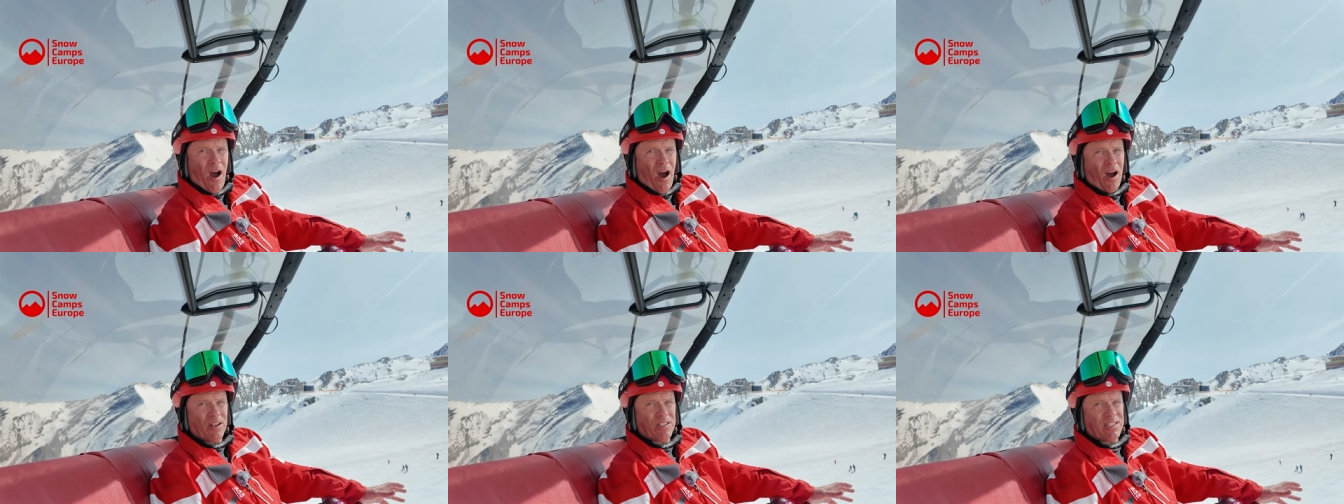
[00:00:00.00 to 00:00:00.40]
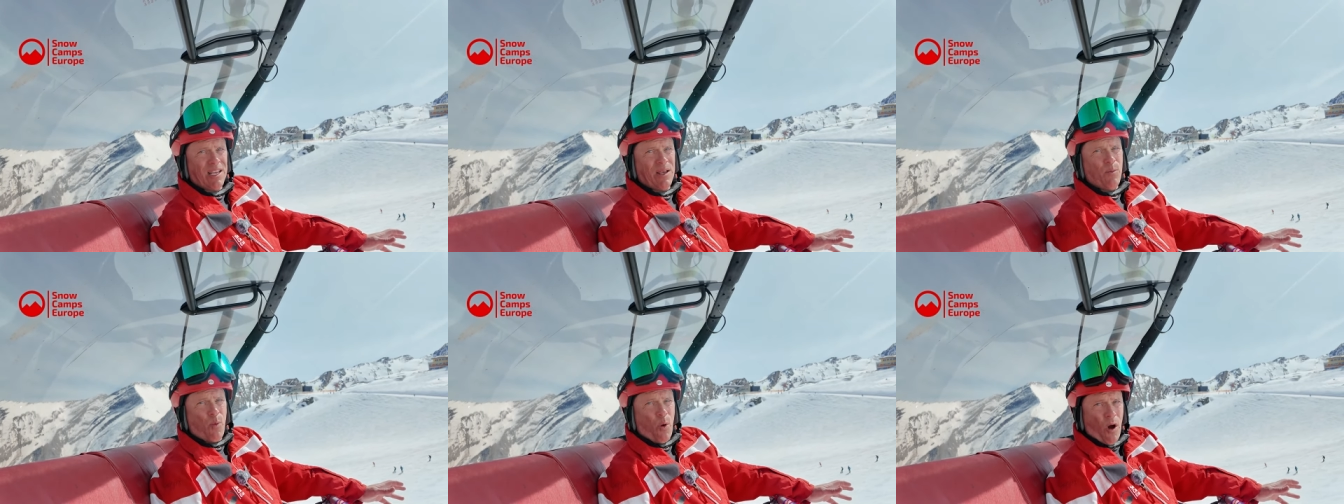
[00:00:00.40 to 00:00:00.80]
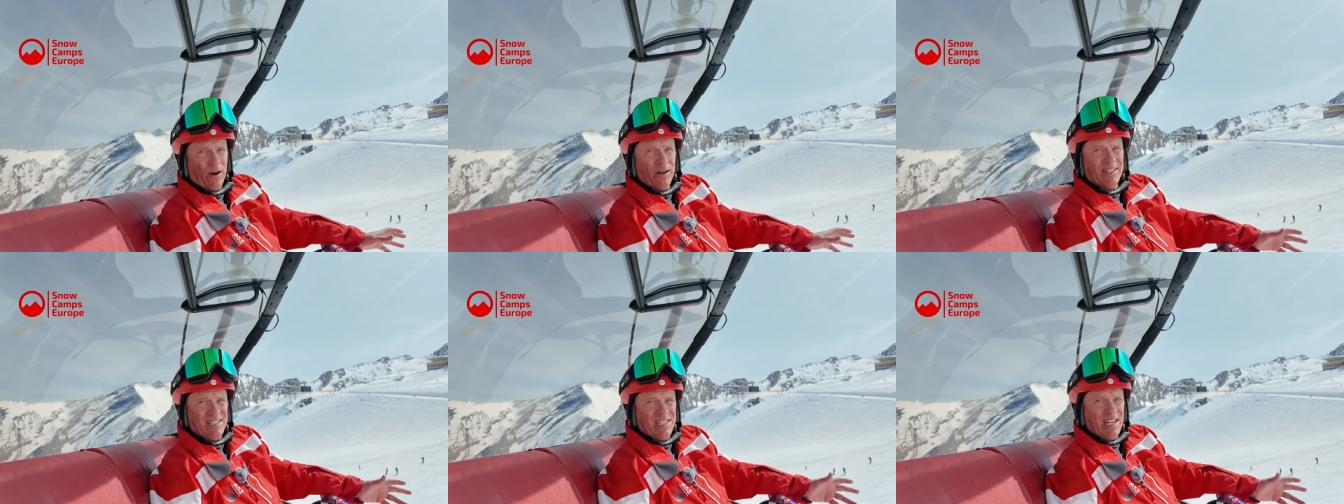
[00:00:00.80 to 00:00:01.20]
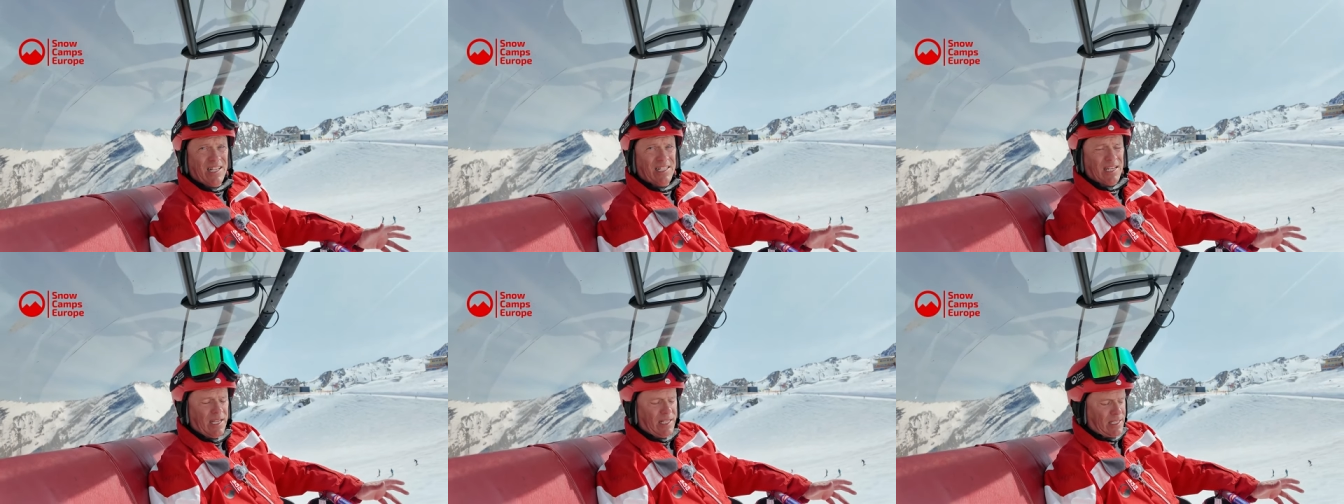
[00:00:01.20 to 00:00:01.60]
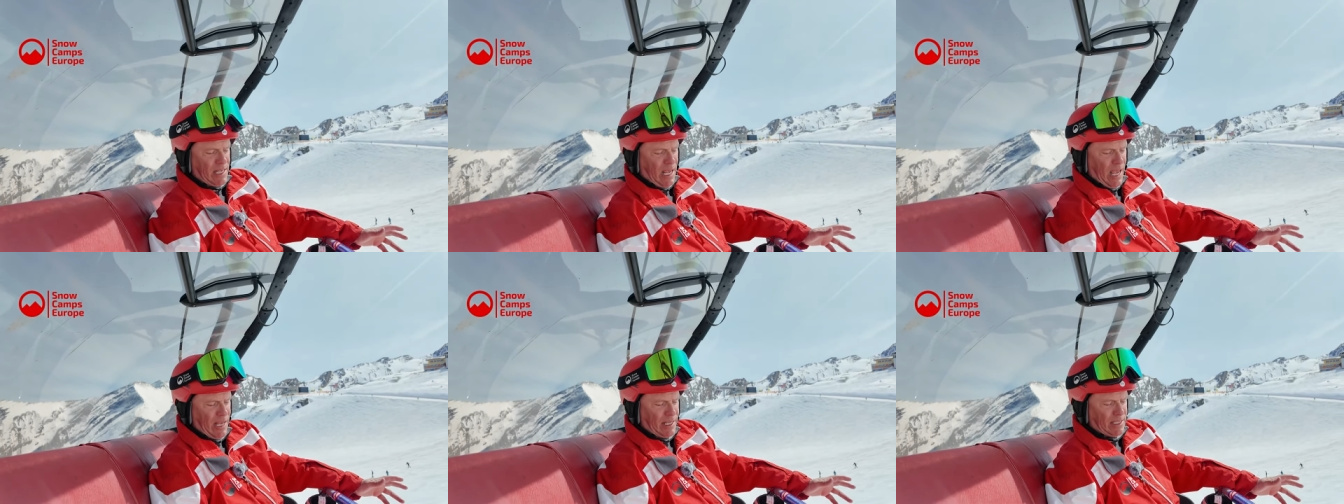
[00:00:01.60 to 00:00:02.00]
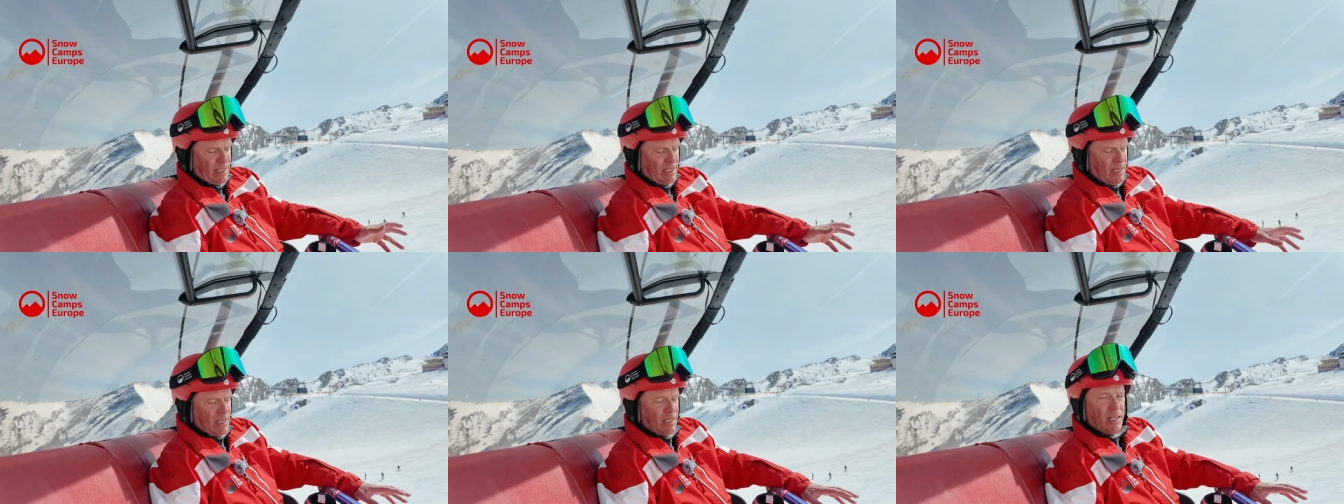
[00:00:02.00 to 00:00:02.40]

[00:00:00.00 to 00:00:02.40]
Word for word: RC1 GT skis.